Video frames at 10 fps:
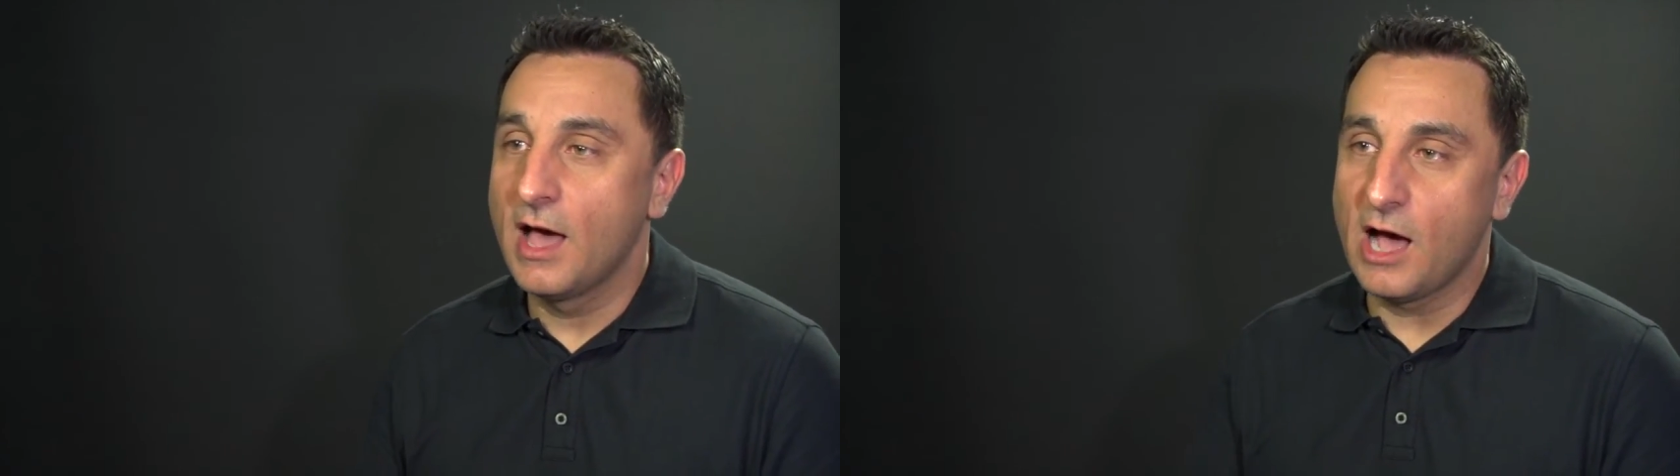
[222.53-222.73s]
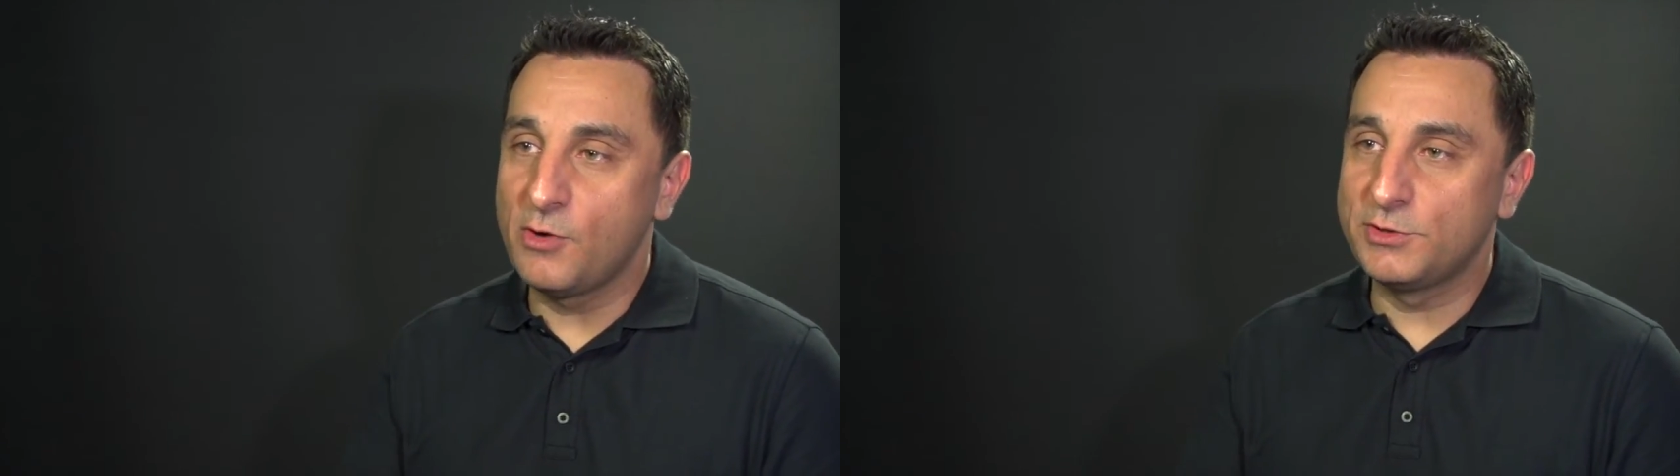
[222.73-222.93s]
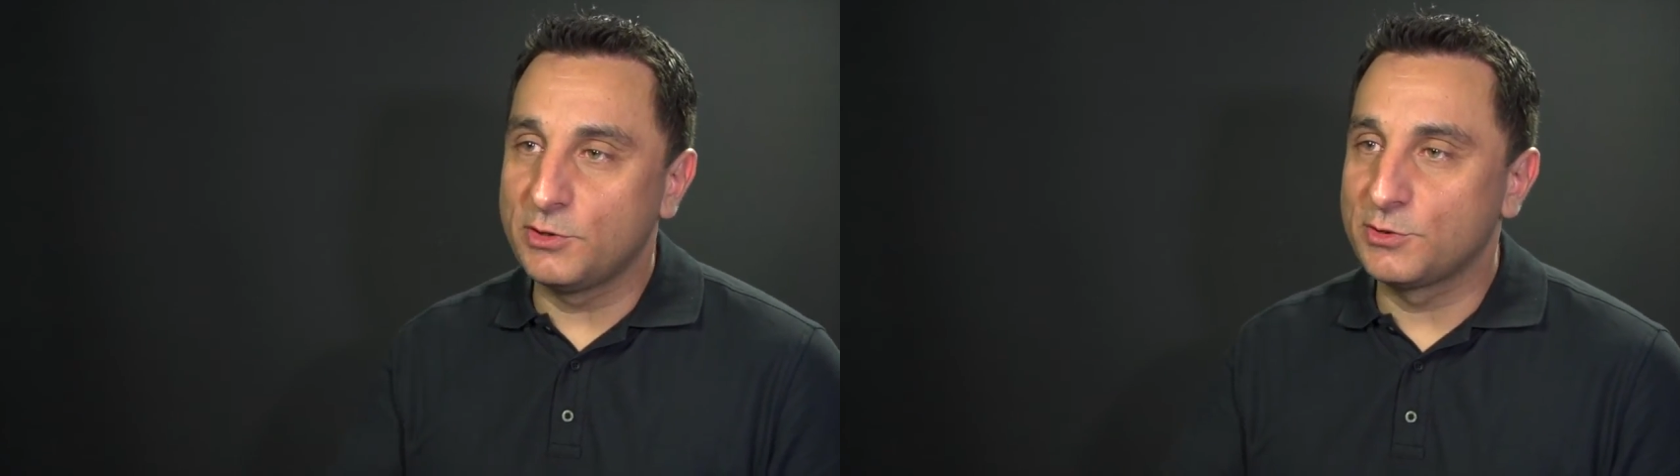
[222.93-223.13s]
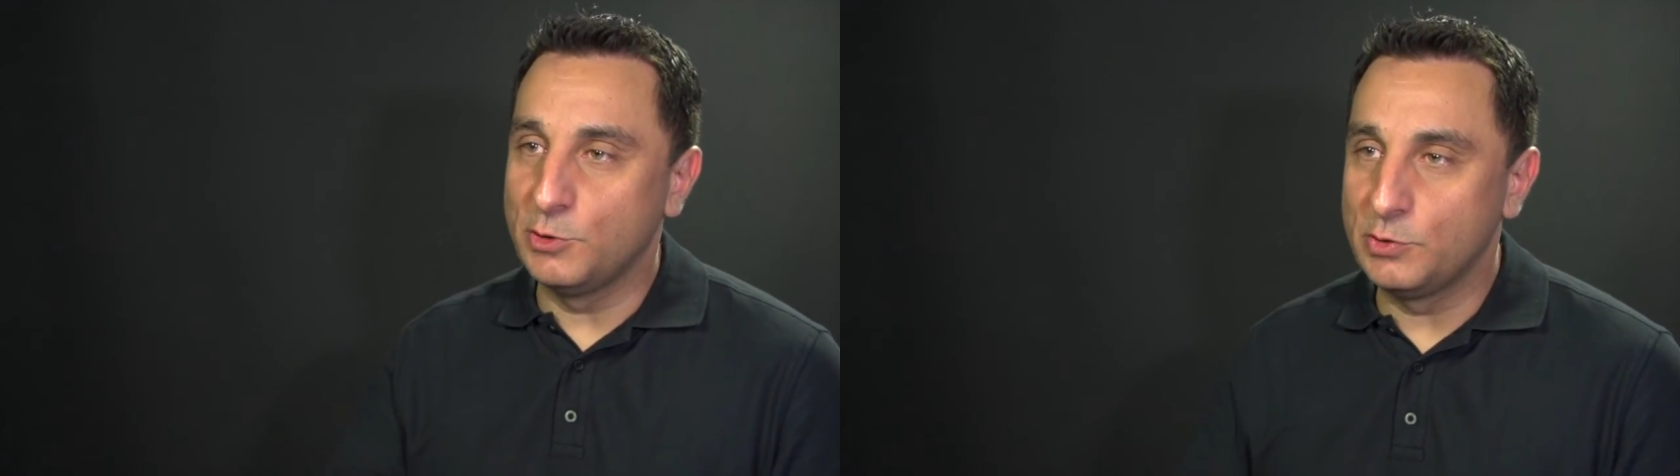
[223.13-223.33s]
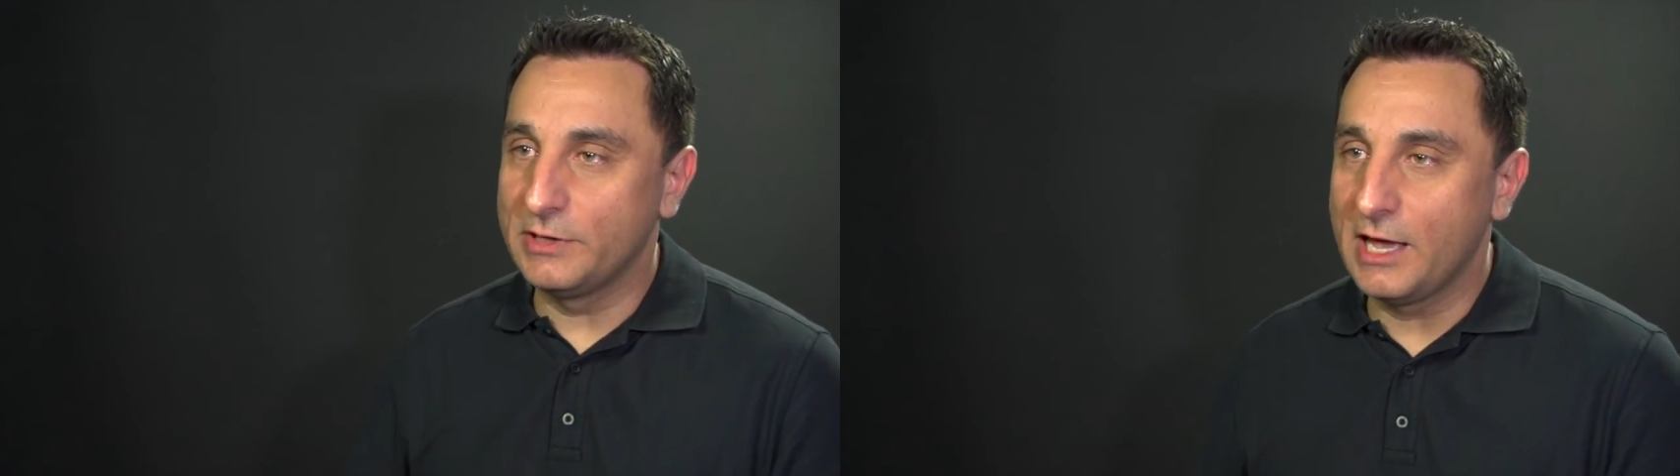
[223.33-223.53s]
how is your
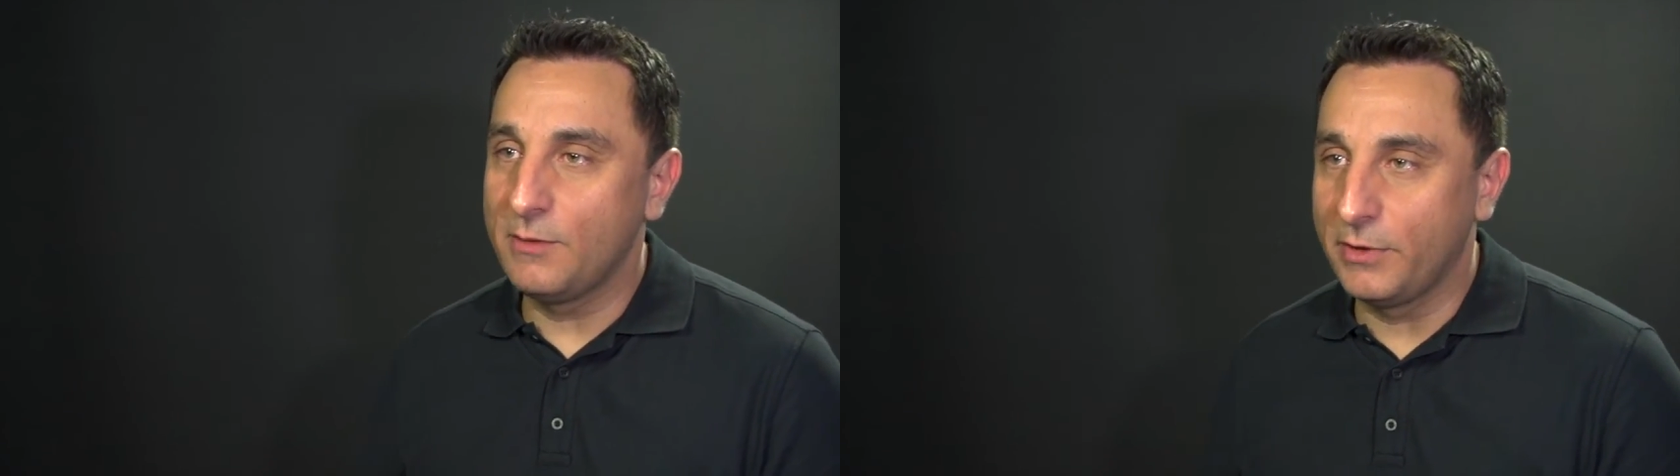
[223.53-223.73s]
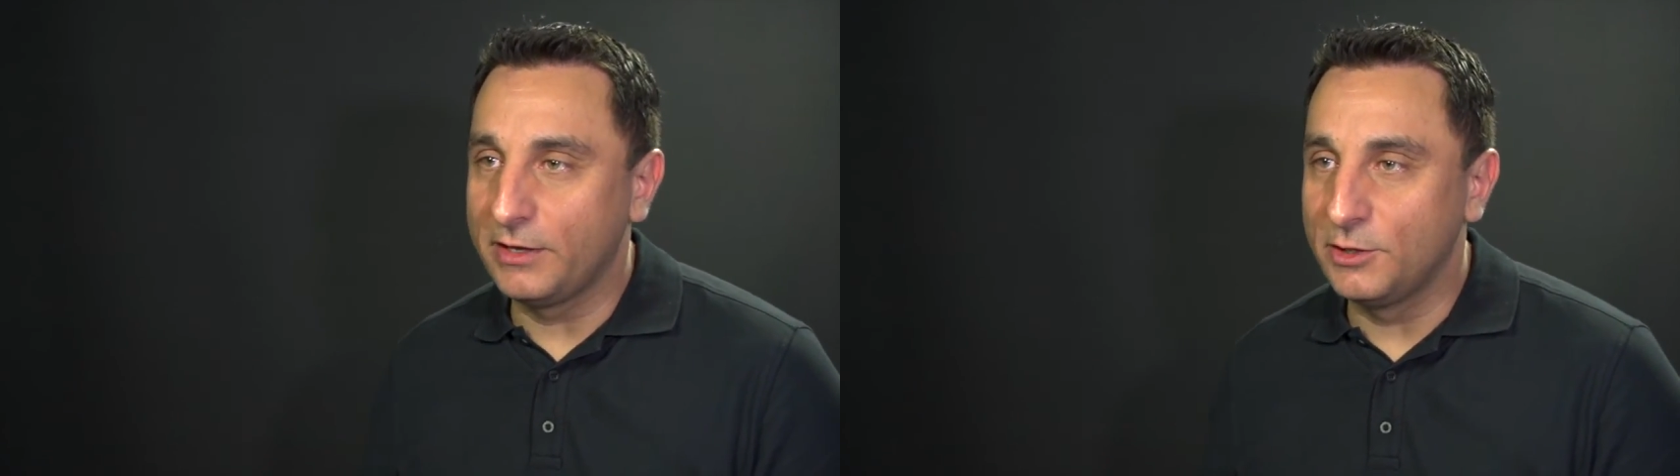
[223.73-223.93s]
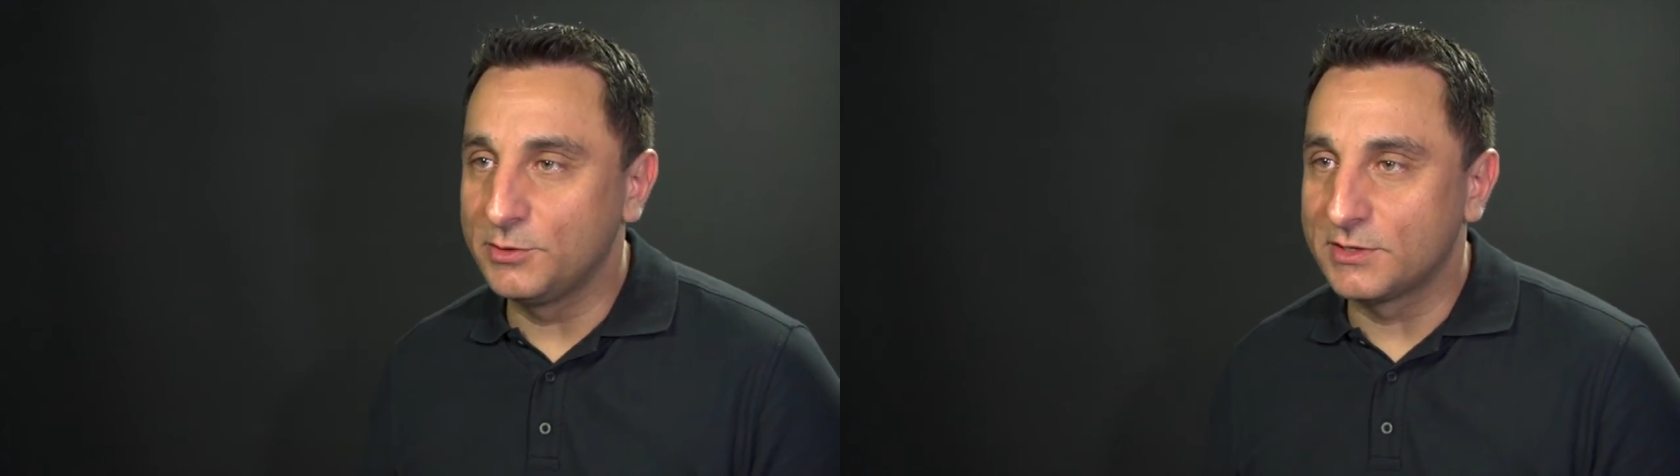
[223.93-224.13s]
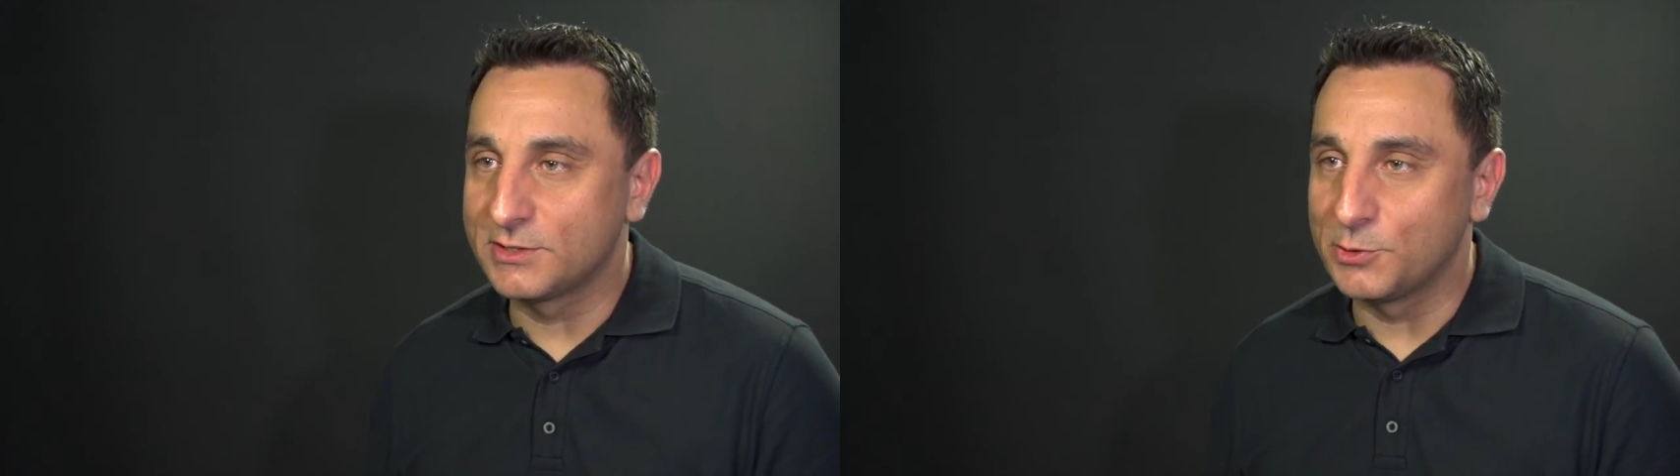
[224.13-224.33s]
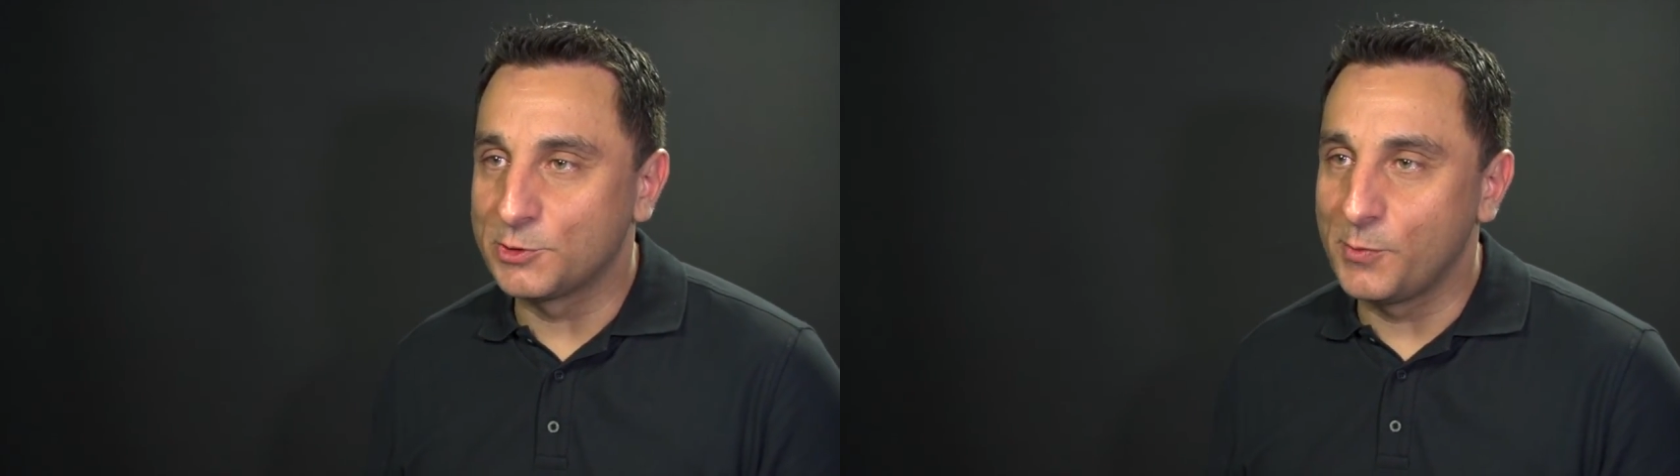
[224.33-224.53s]
school name being used in
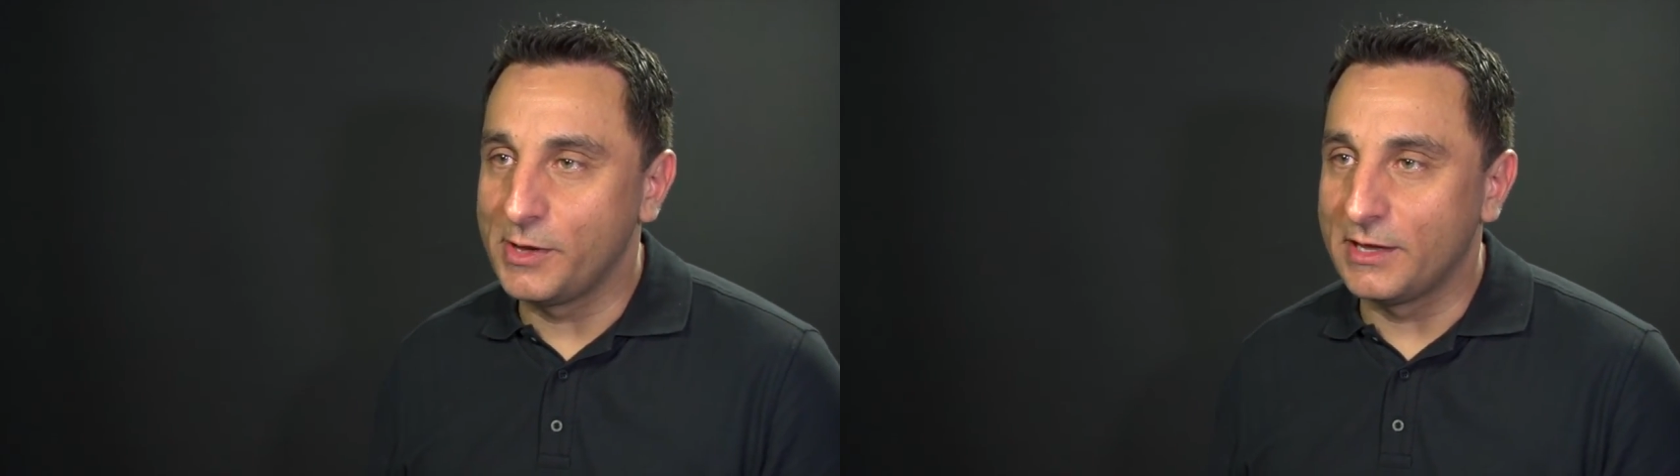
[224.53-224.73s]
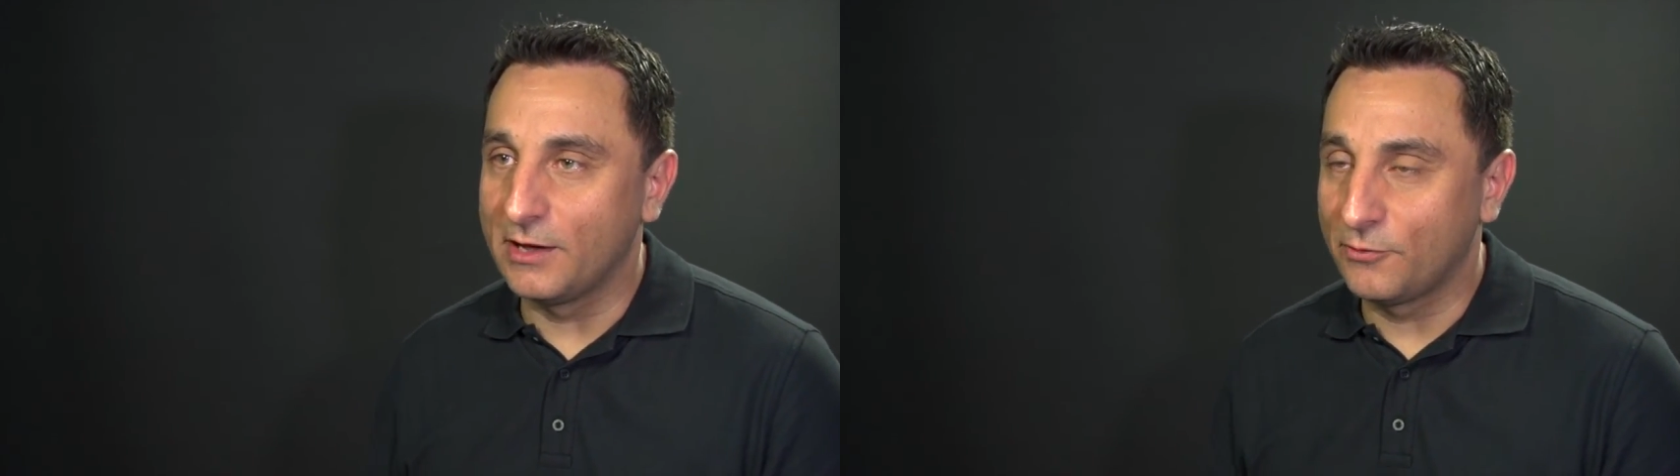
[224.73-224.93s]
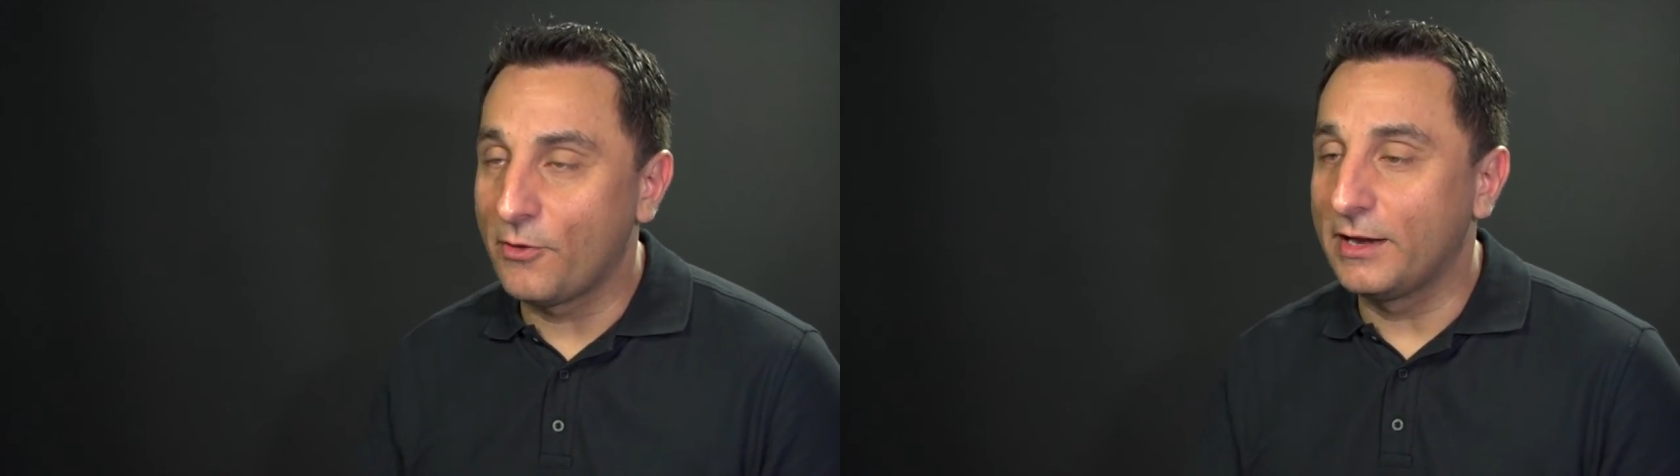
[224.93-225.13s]
social media,